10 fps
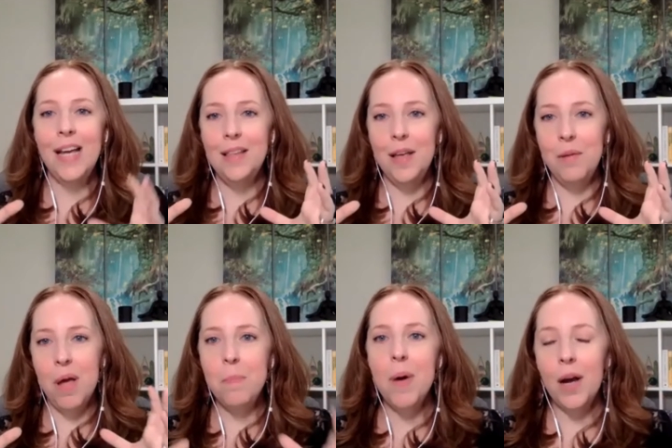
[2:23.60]
and then
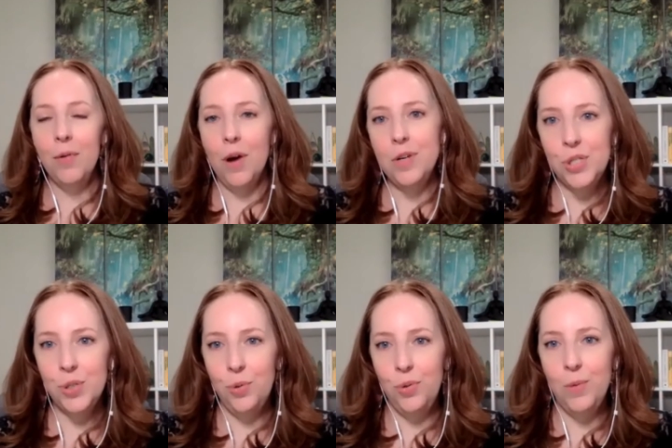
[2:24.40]
my background in
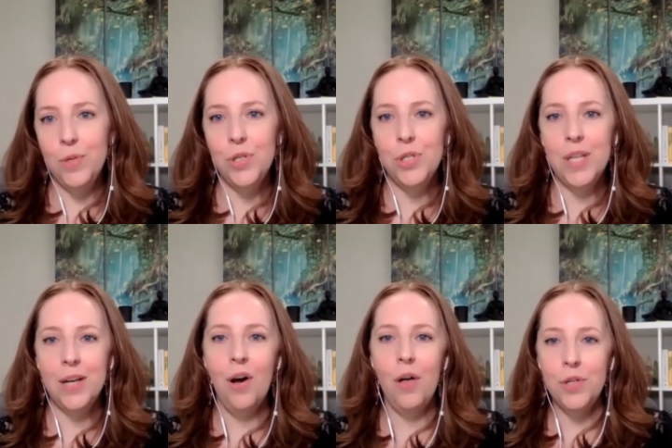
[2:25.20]
schooling, which is
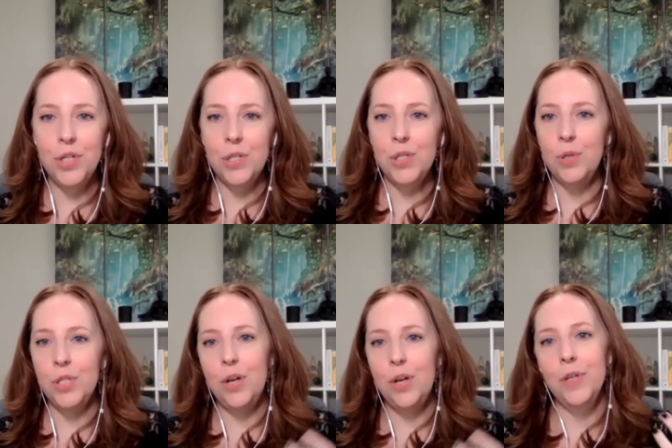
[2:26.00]
psychology and
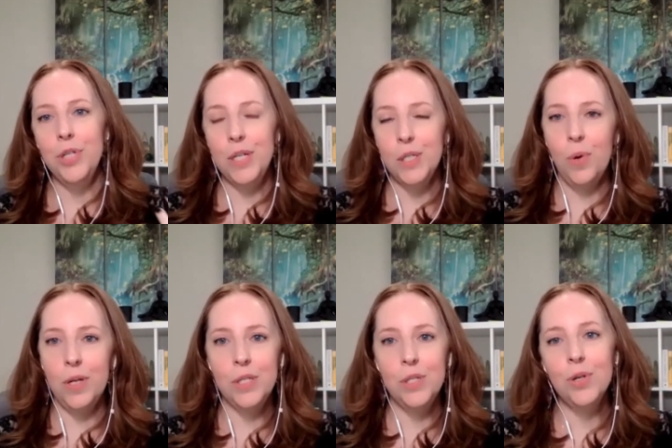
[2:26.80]
sociology, as well
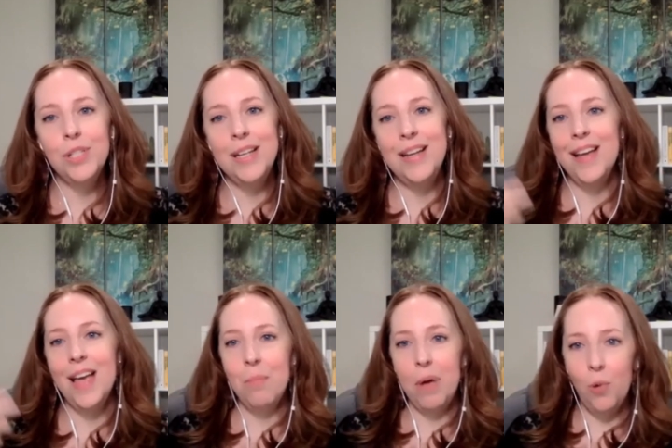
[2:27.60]
as nursing,
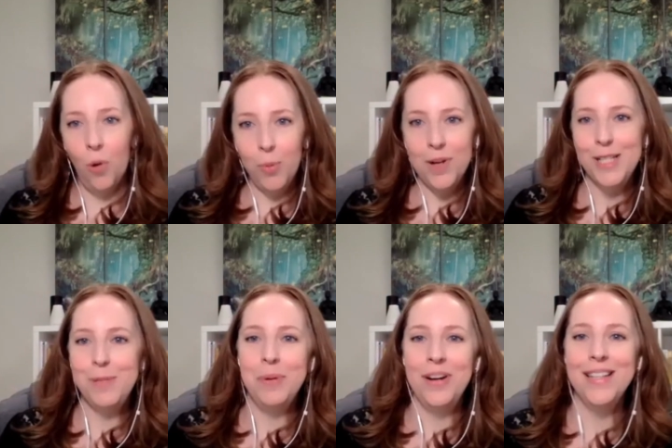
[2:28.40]
and my corporate
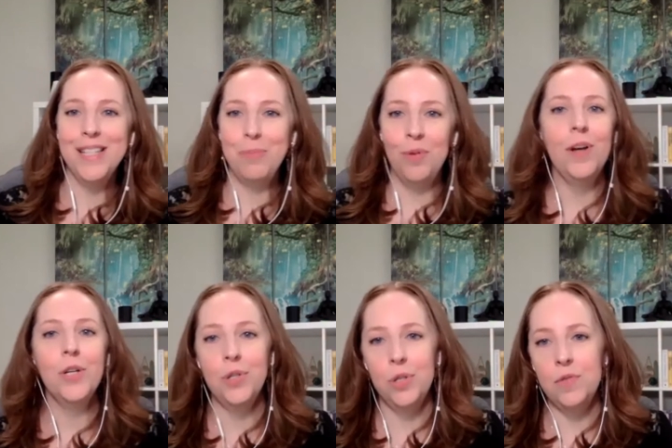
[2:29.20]
experience and
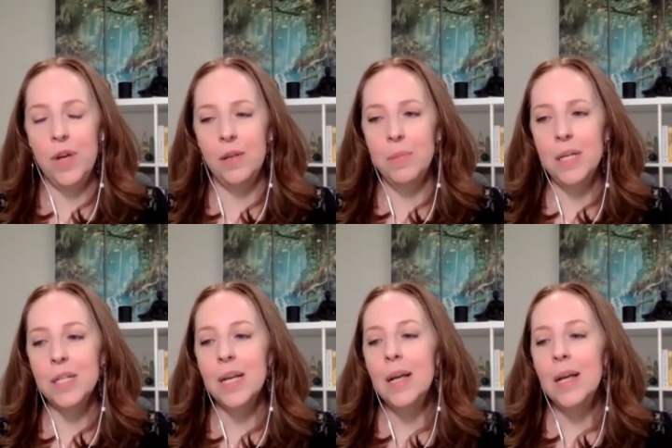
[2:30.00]
professional development